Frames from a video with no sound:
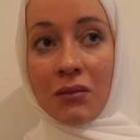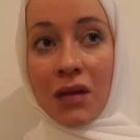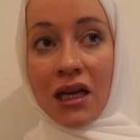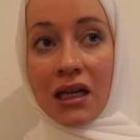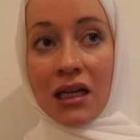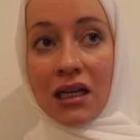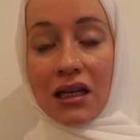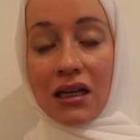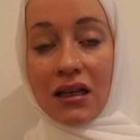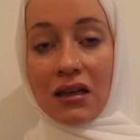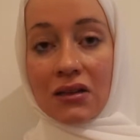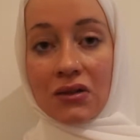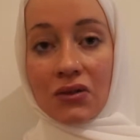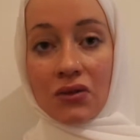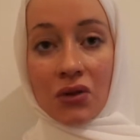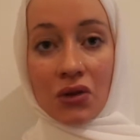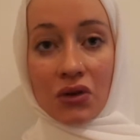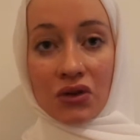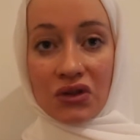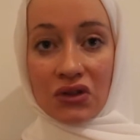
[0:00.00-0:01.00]
money is
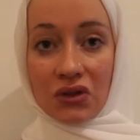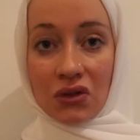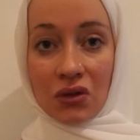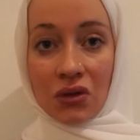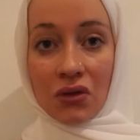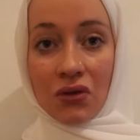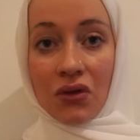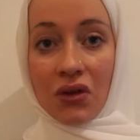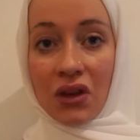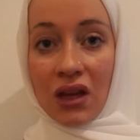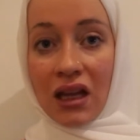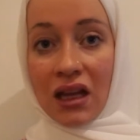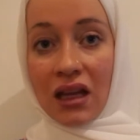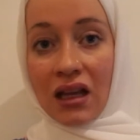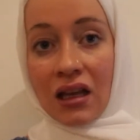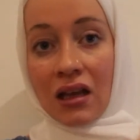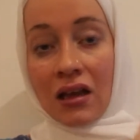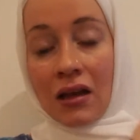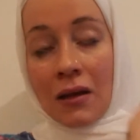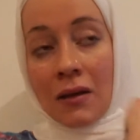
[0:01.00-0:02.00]
for sort of
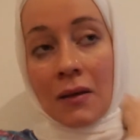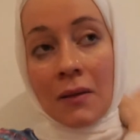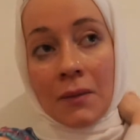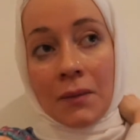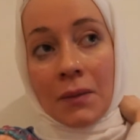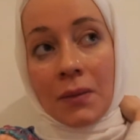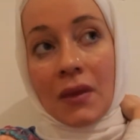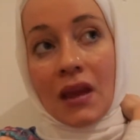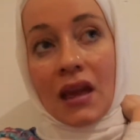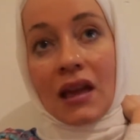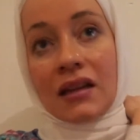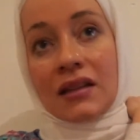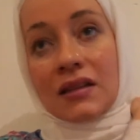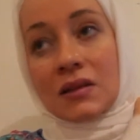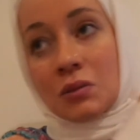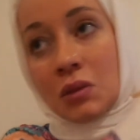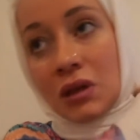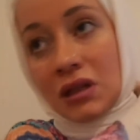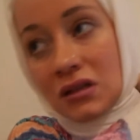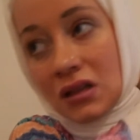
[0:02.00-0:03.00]
thing, and
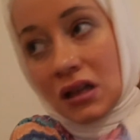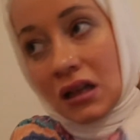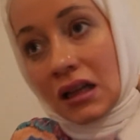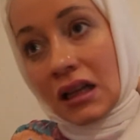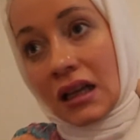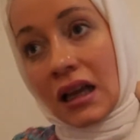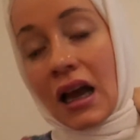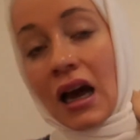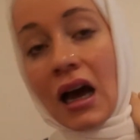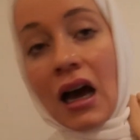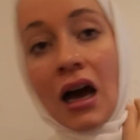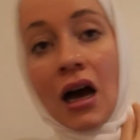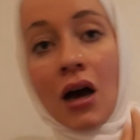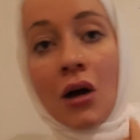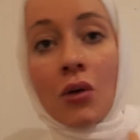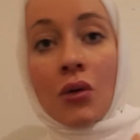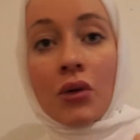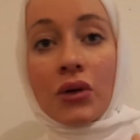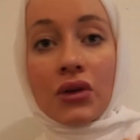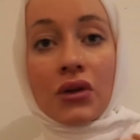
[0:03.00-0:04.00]
especially
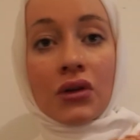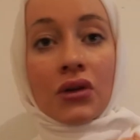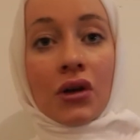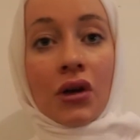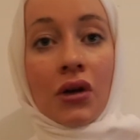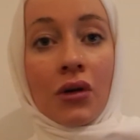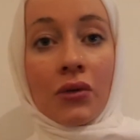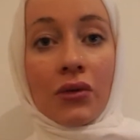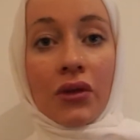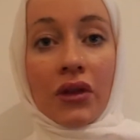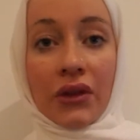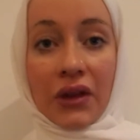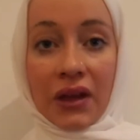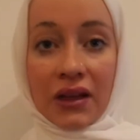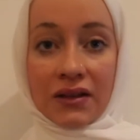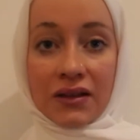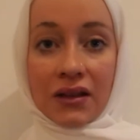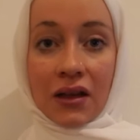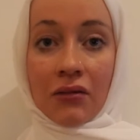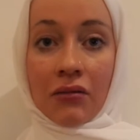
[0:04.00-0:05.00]
how, you know,
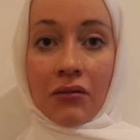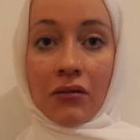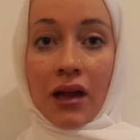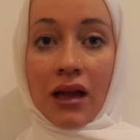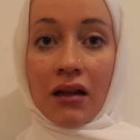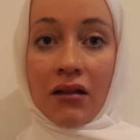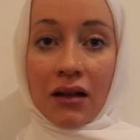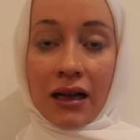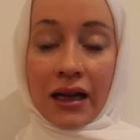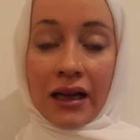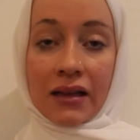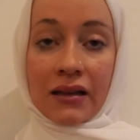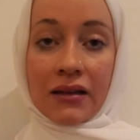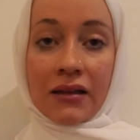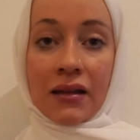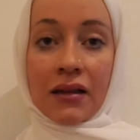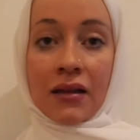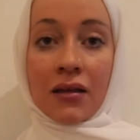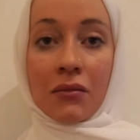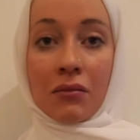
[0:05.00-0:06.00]
things are
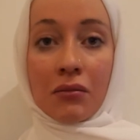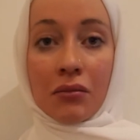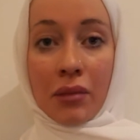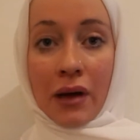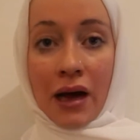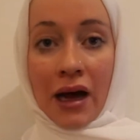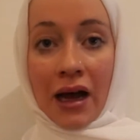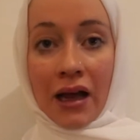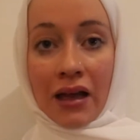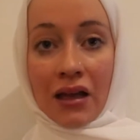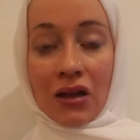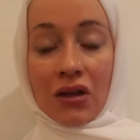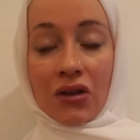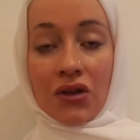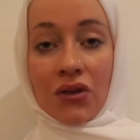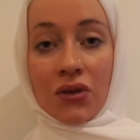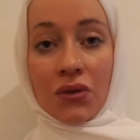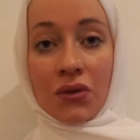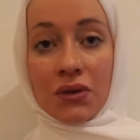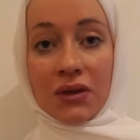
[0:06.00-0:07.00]
regulated by
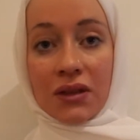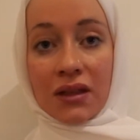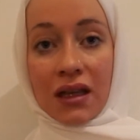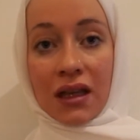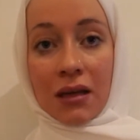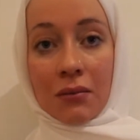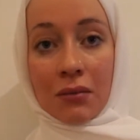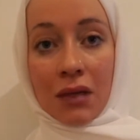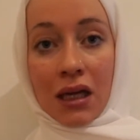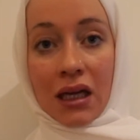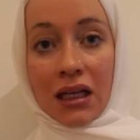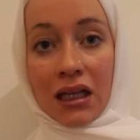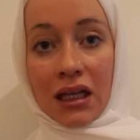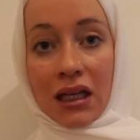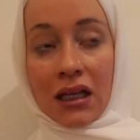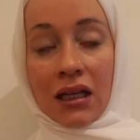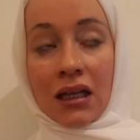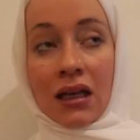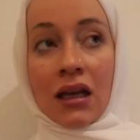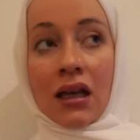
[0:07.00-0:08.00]
using
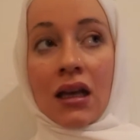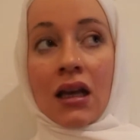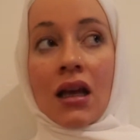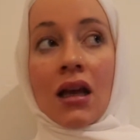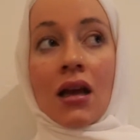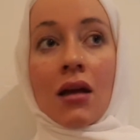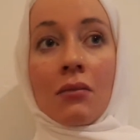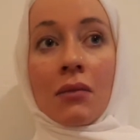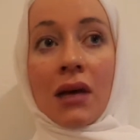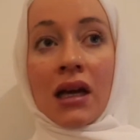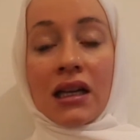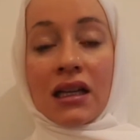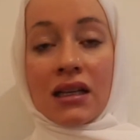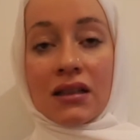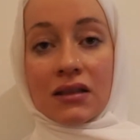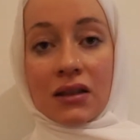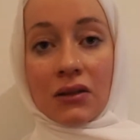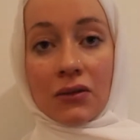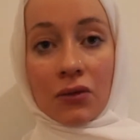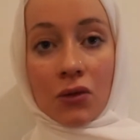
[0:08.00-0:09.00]
money. Money
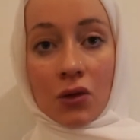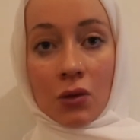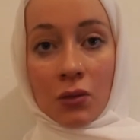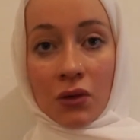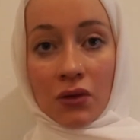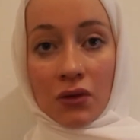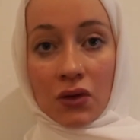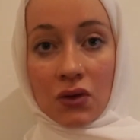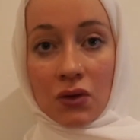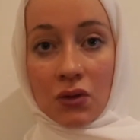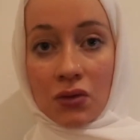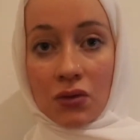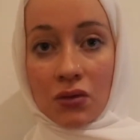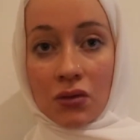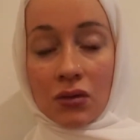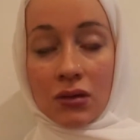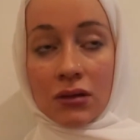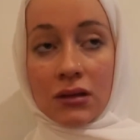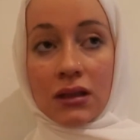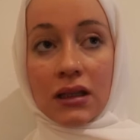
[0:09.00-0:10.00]
is a form of
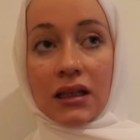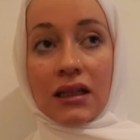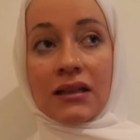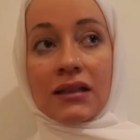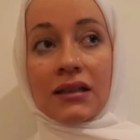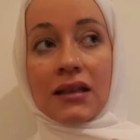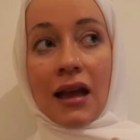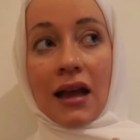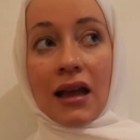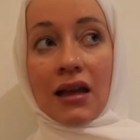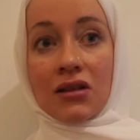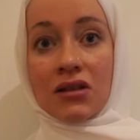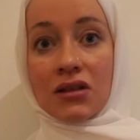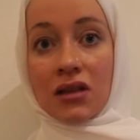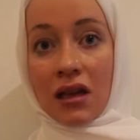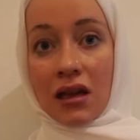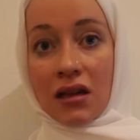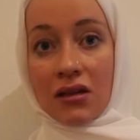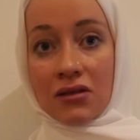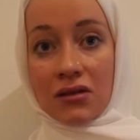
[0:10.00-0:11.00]
tool, it's an
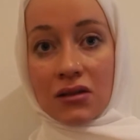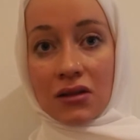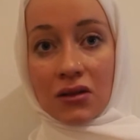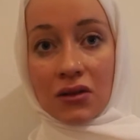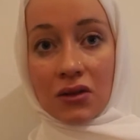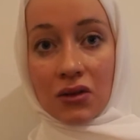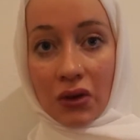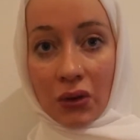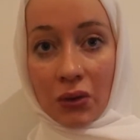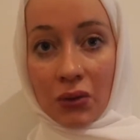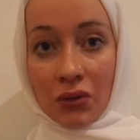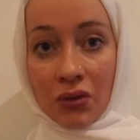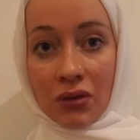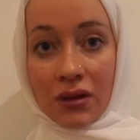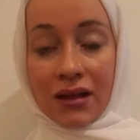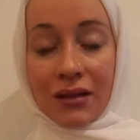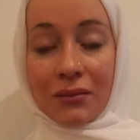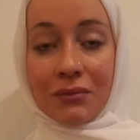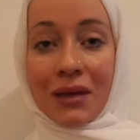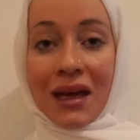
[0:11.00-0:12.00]
exchange
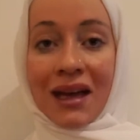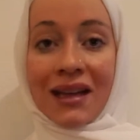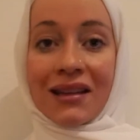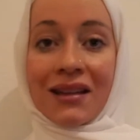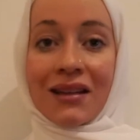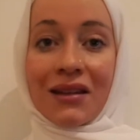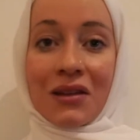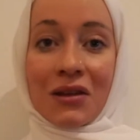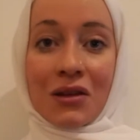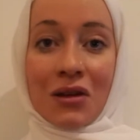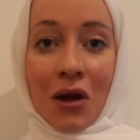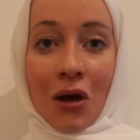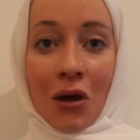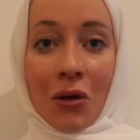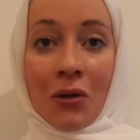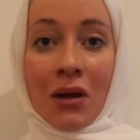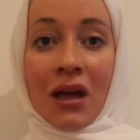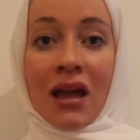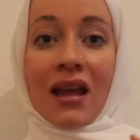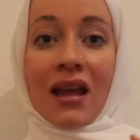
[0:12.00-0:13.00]
tool, but you know,